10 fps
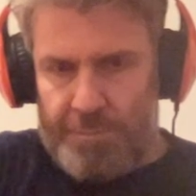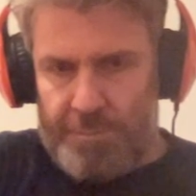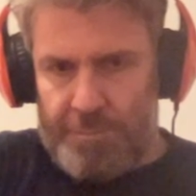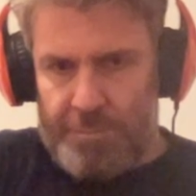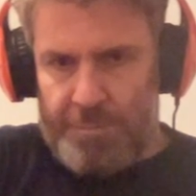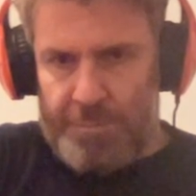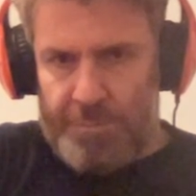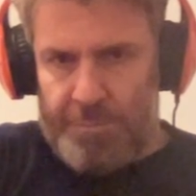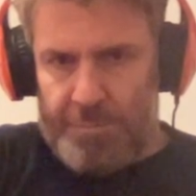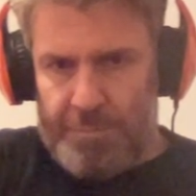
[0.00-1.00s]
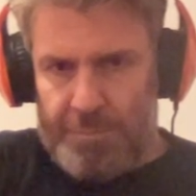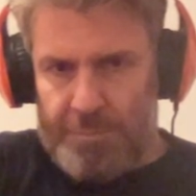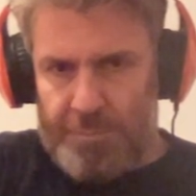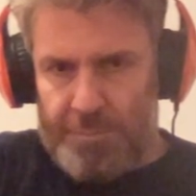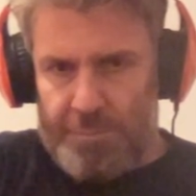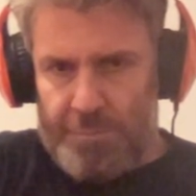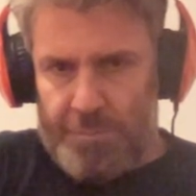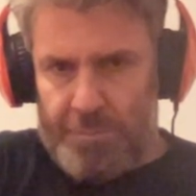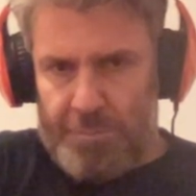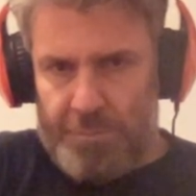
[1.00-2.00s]

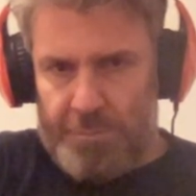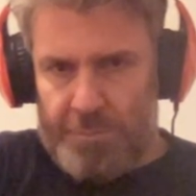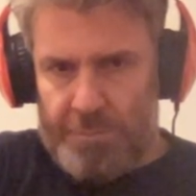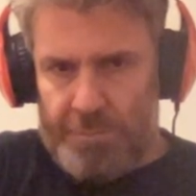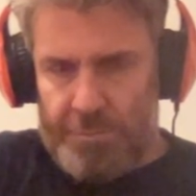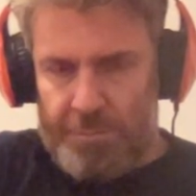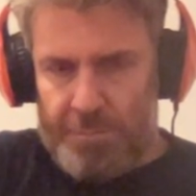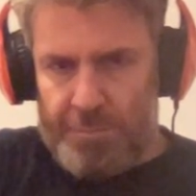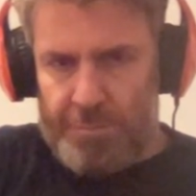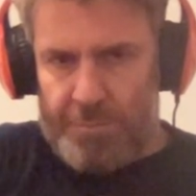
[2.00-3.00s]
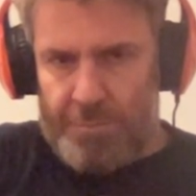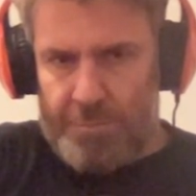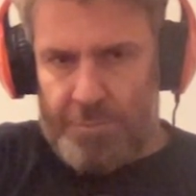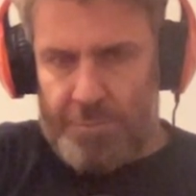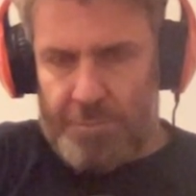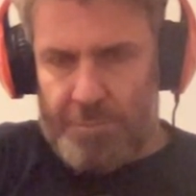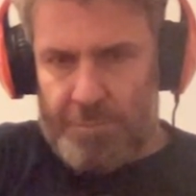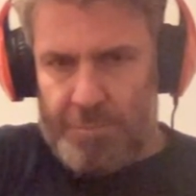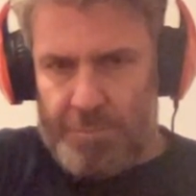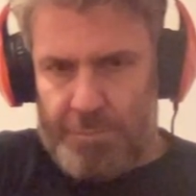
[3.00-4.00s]

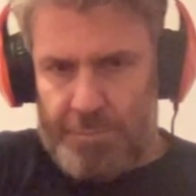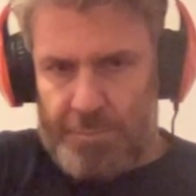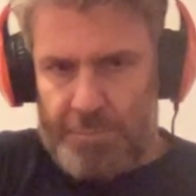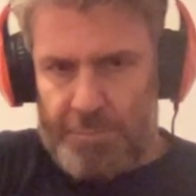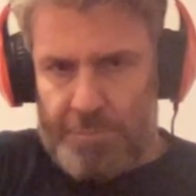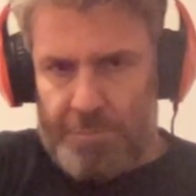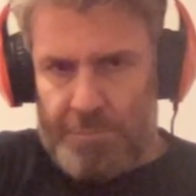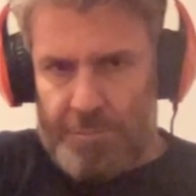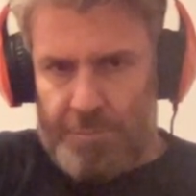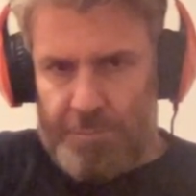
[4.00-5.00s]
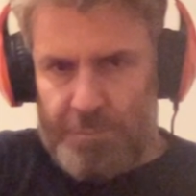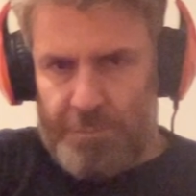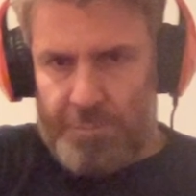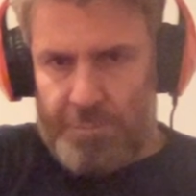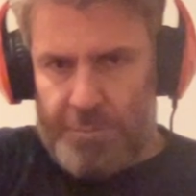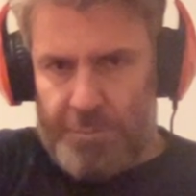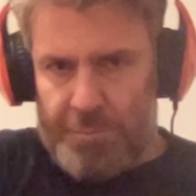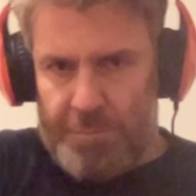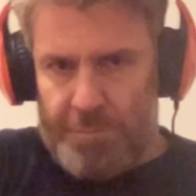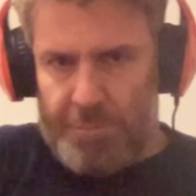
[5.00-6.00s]

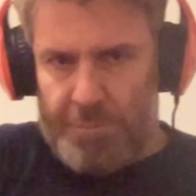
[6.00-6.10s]
(silent)